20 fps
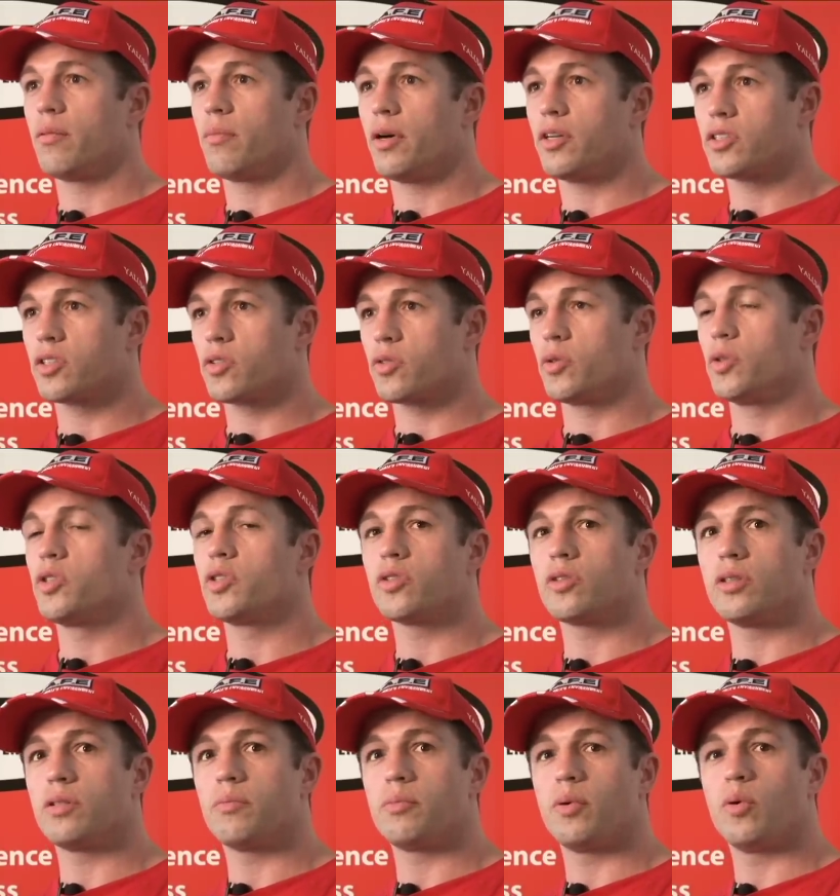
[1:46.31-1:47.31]
the most
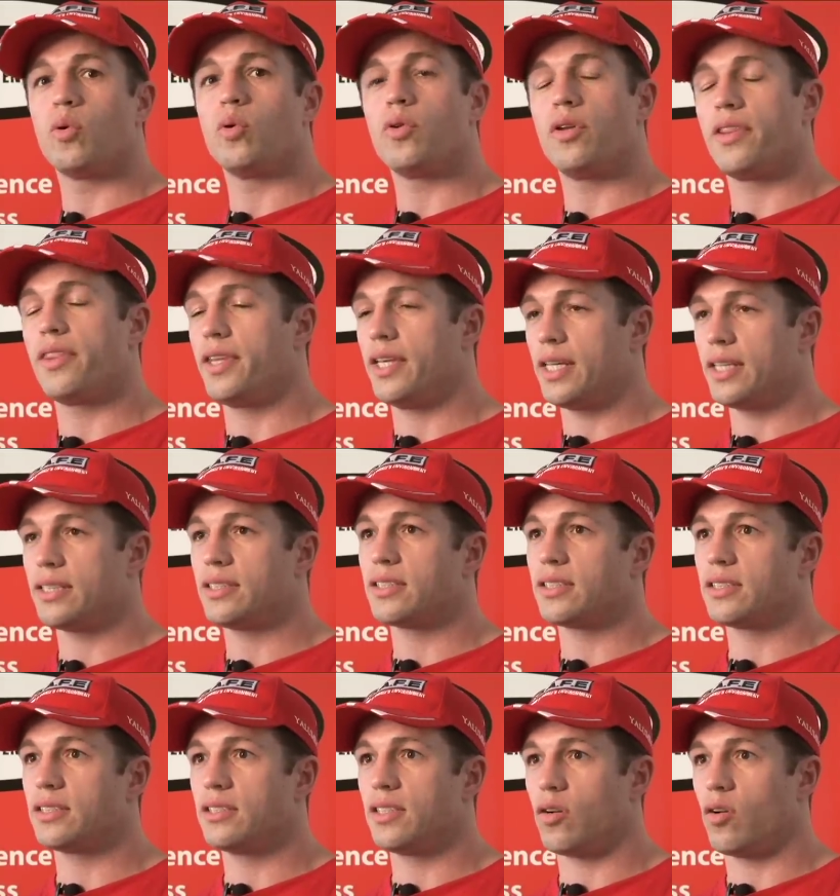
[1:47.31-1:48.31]
crucial, important
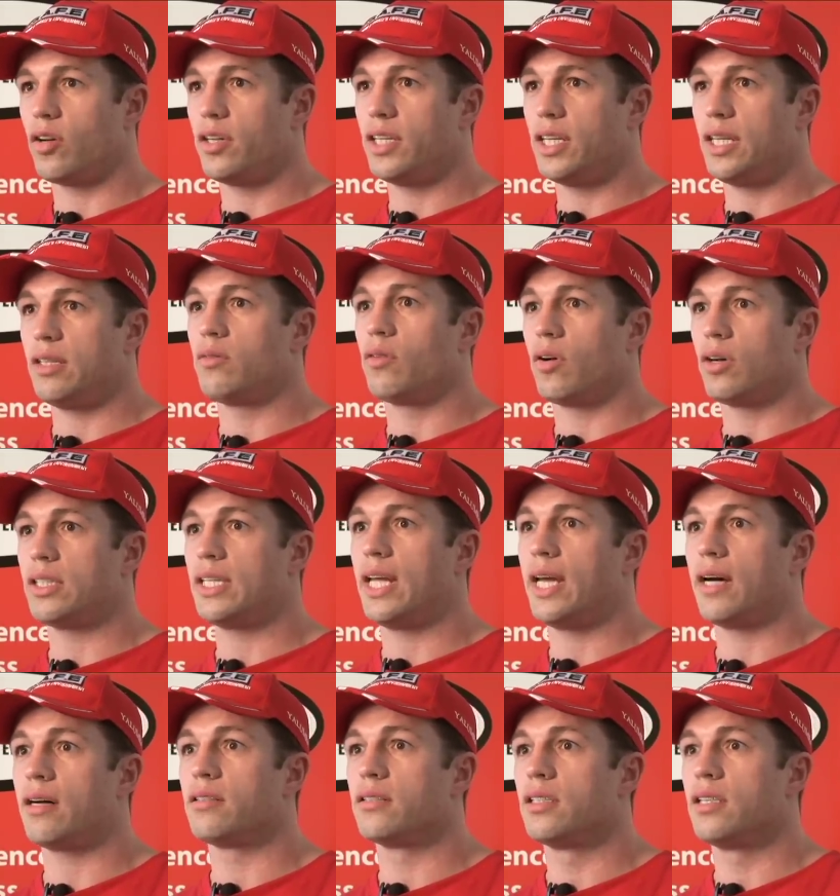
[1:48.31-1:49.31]
things that I need right
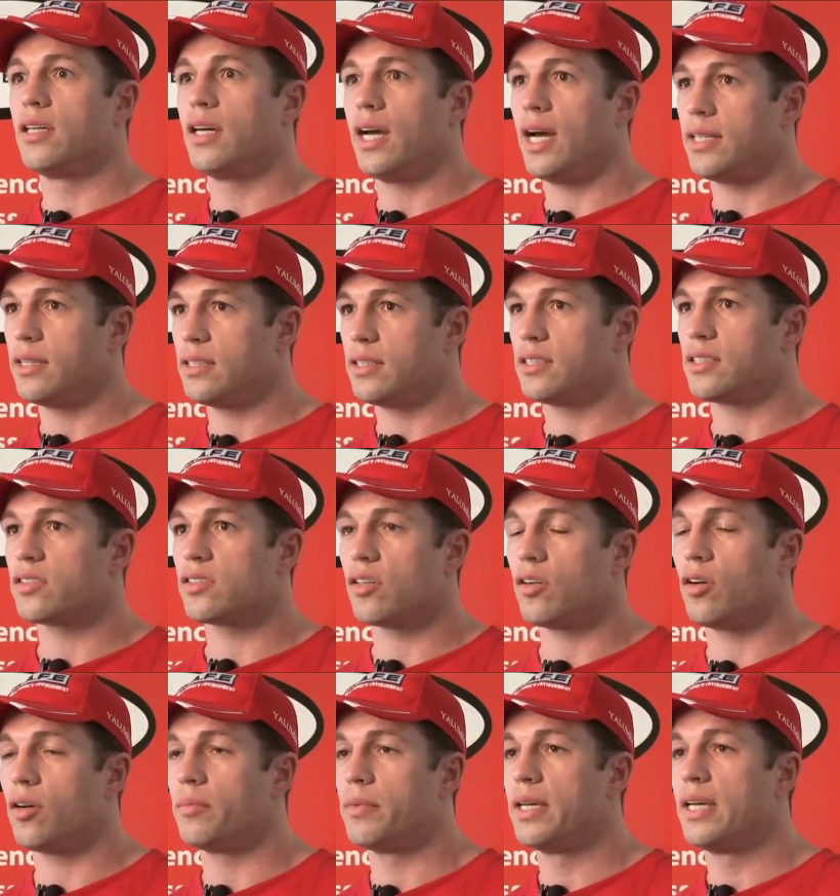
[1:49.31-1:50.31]
now at this
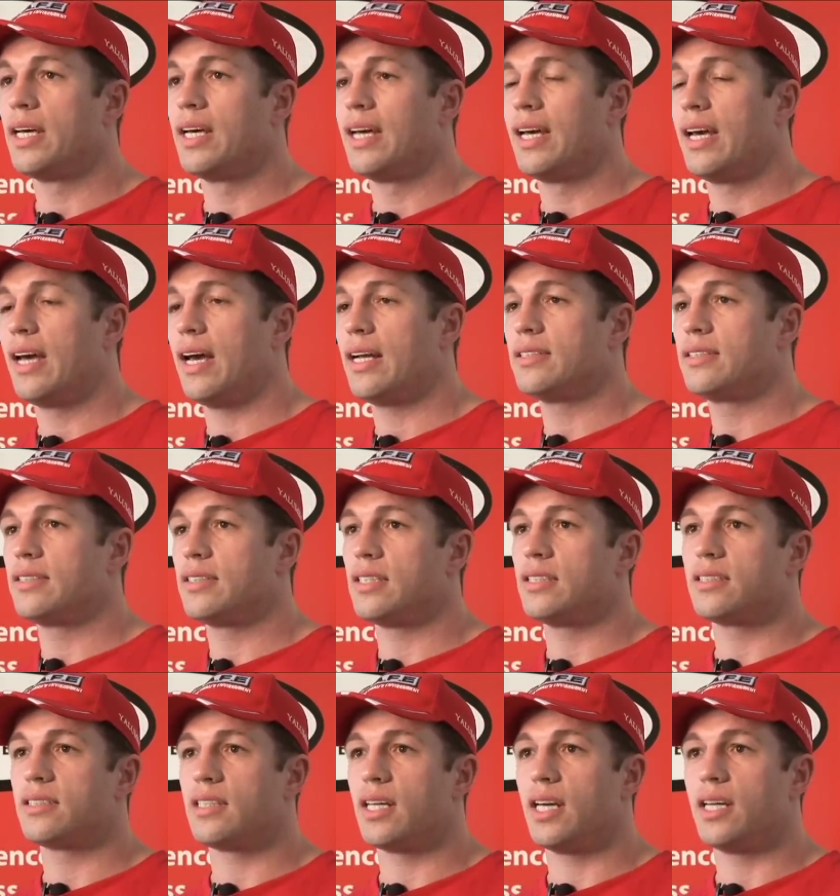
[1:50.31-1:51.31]
time. And
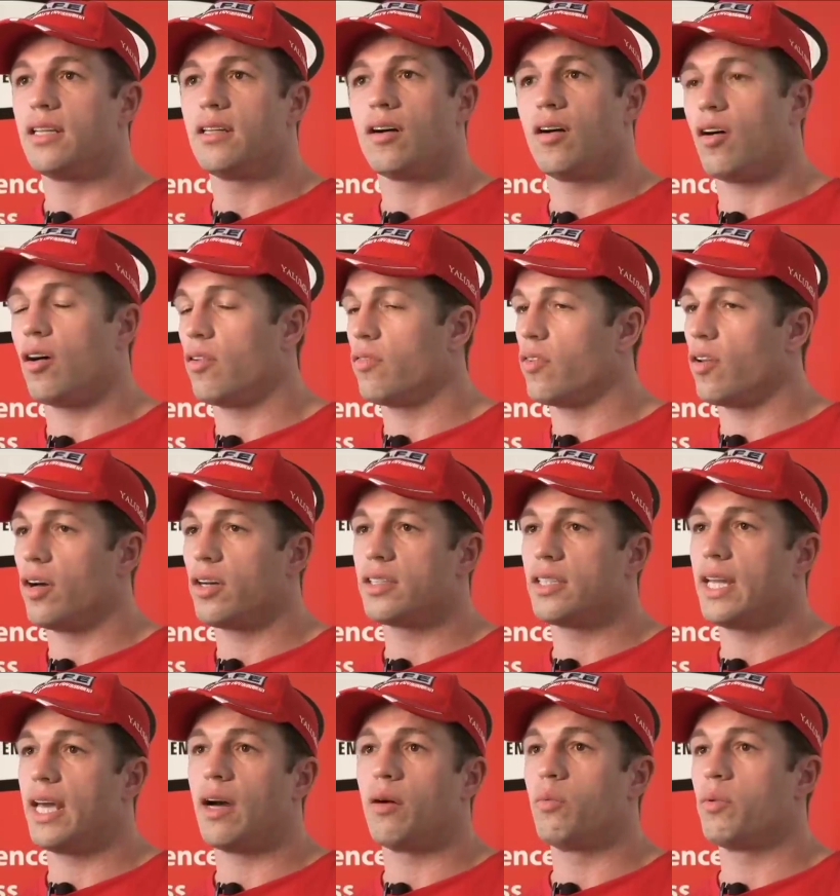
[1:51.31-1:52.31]
since then, I've
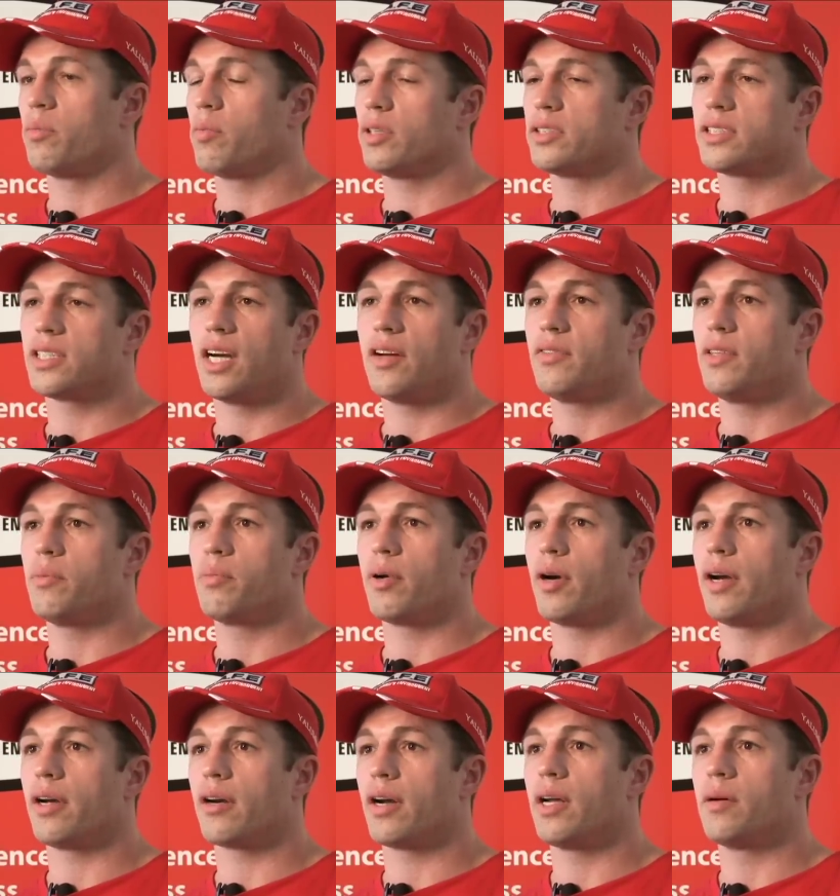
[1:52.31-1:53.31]
now with my safety
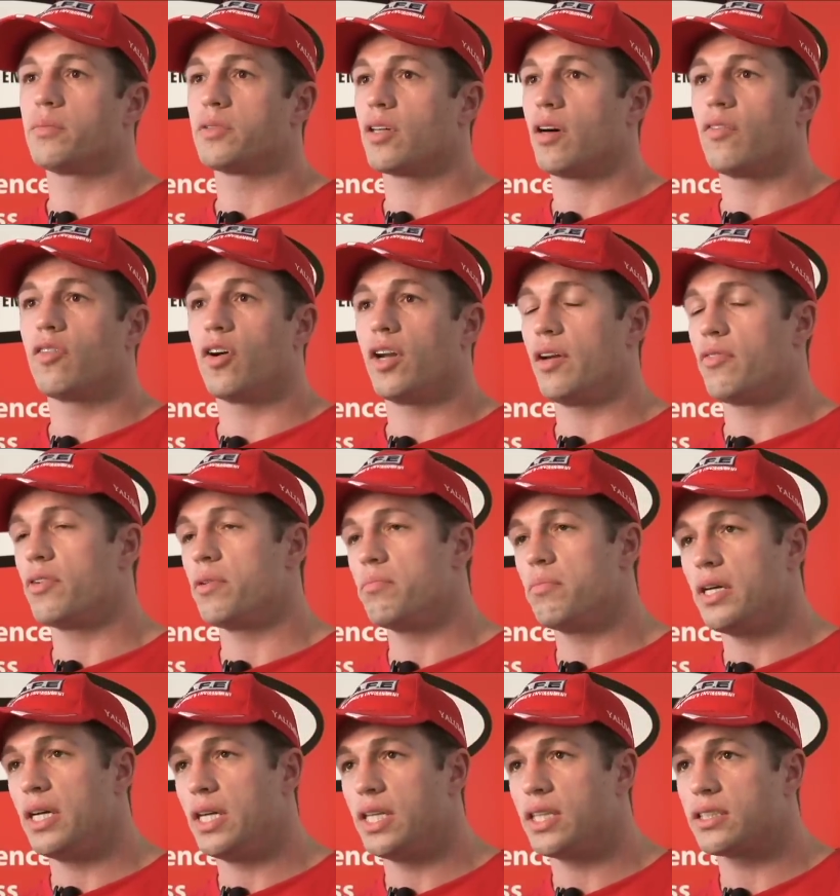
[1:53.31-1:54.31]
programs, I've got every
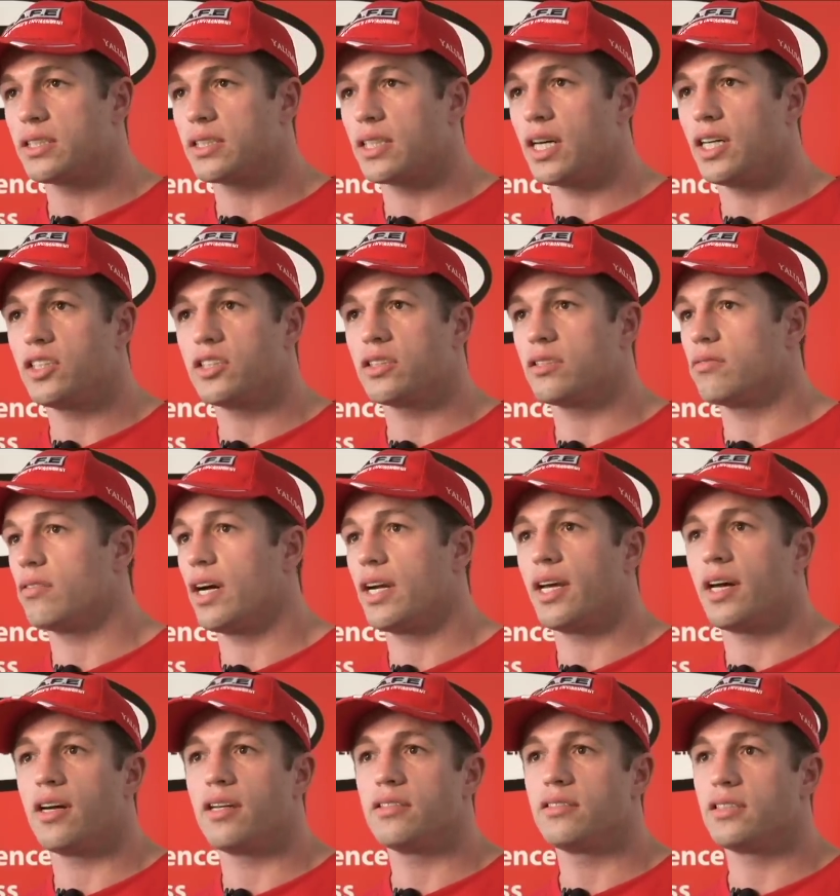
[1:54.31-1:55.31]
media station,
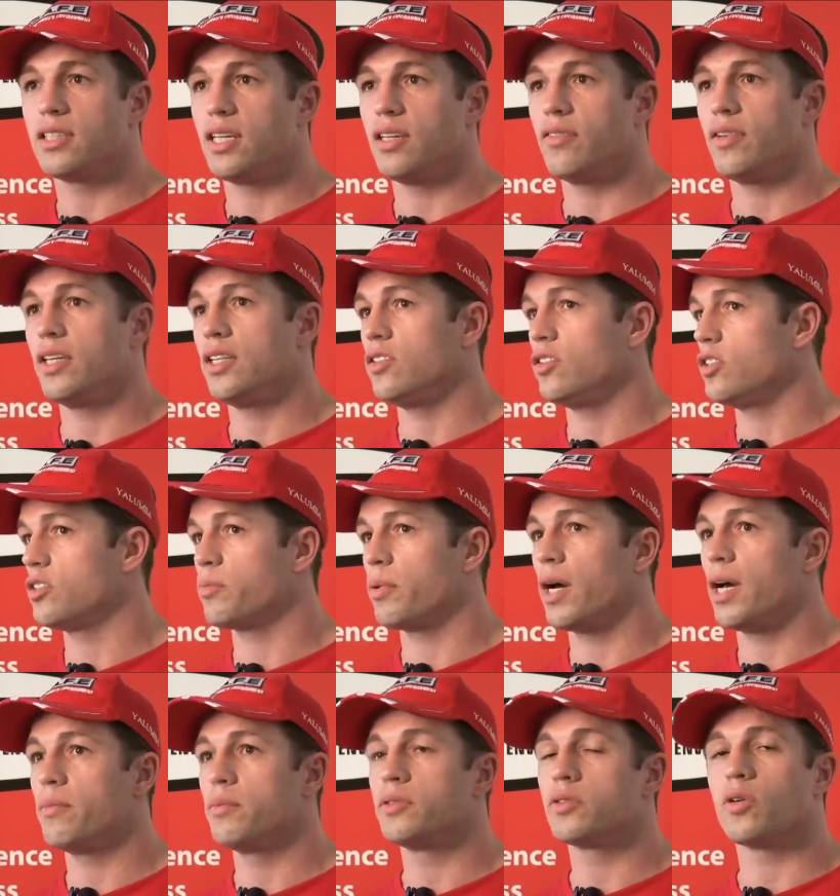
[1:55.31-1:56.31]
radio, TV,
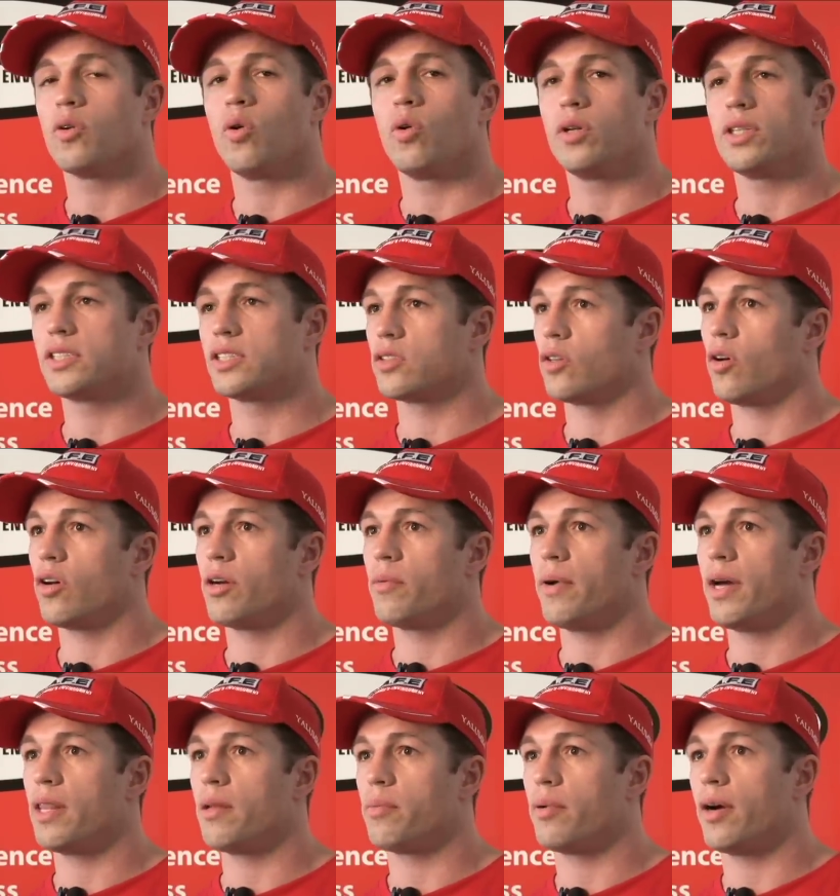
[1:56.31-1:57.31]
newspapers, all excited
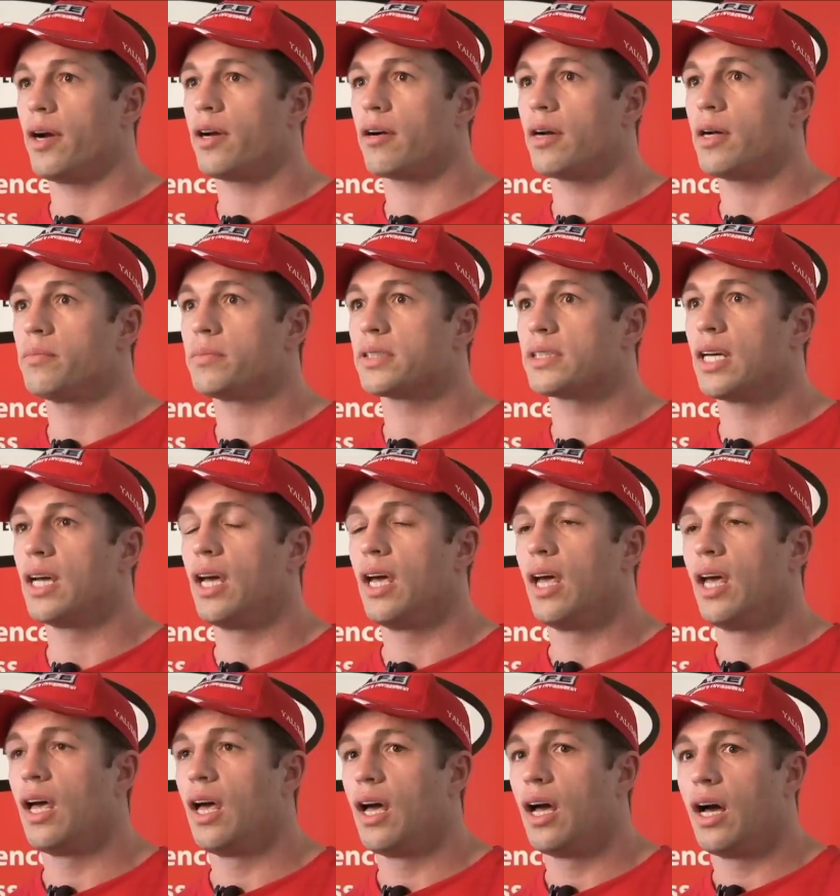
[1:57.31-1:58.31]
about the programs.
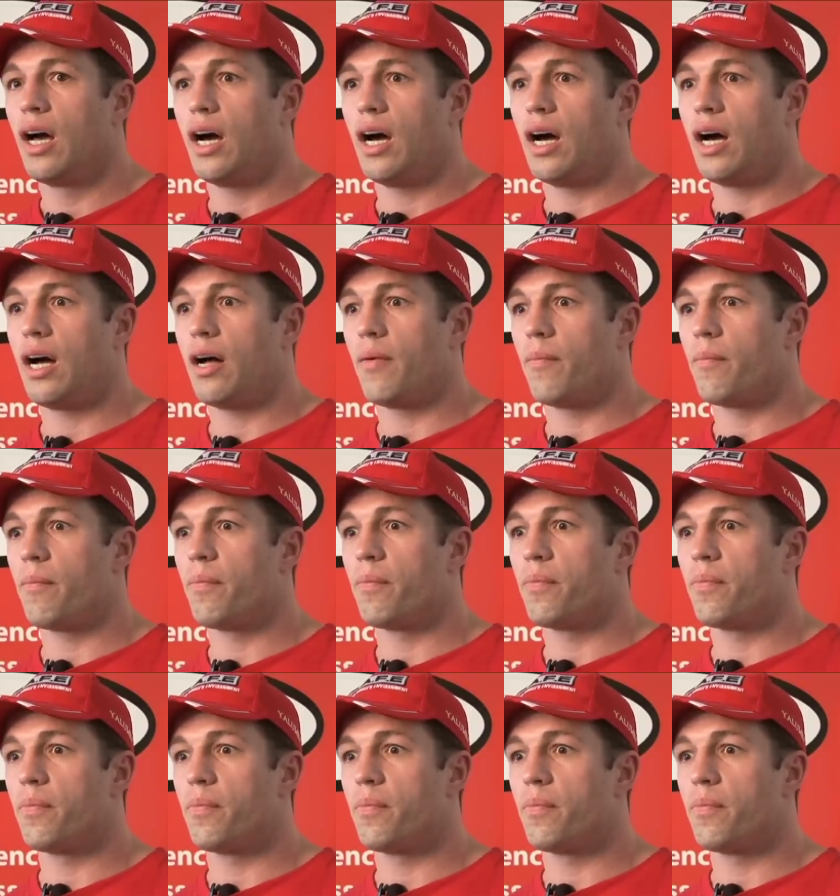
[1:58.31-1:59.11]
The